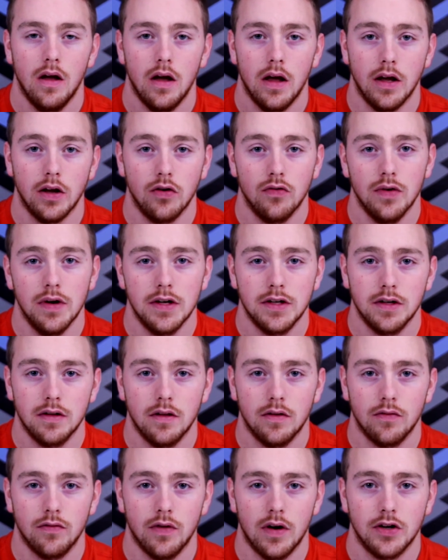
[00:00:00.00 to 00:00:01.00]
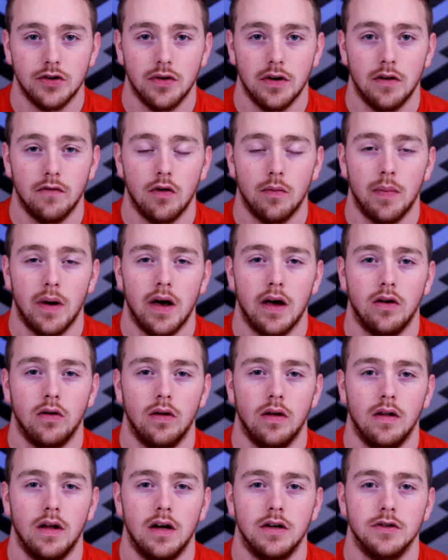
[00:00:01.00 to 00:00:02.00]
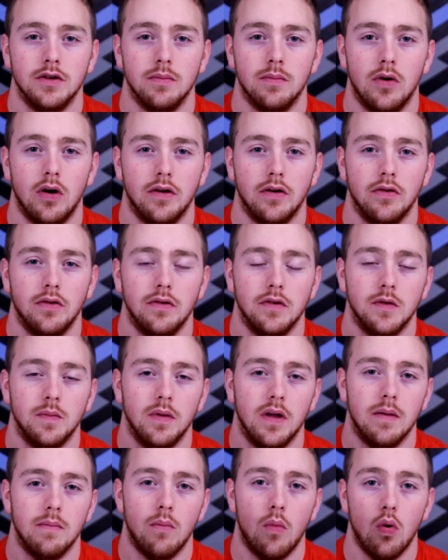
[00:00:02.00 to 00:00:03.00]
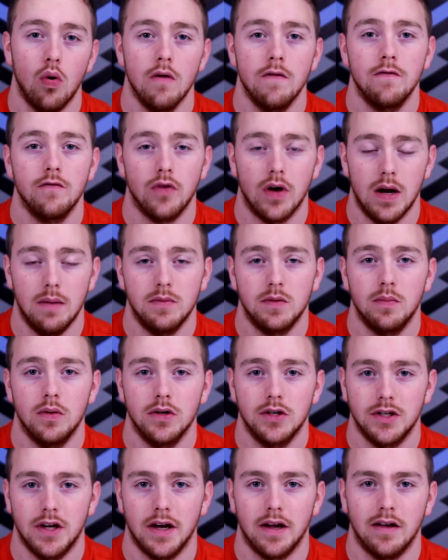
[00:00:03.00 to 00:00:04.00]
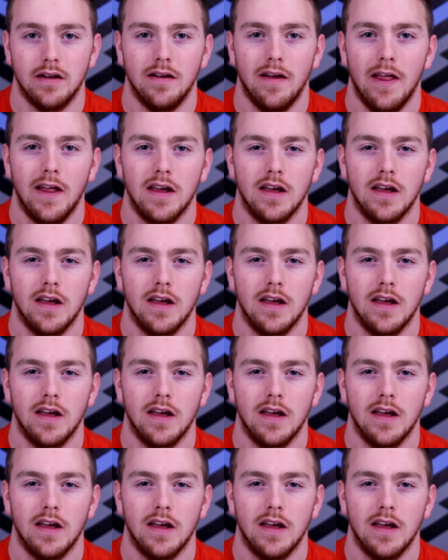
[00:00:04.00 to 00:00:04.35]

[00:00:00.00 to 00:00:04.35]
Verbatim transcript: Increasing the refresh rate of your panel allows your monitor to display more frames per second,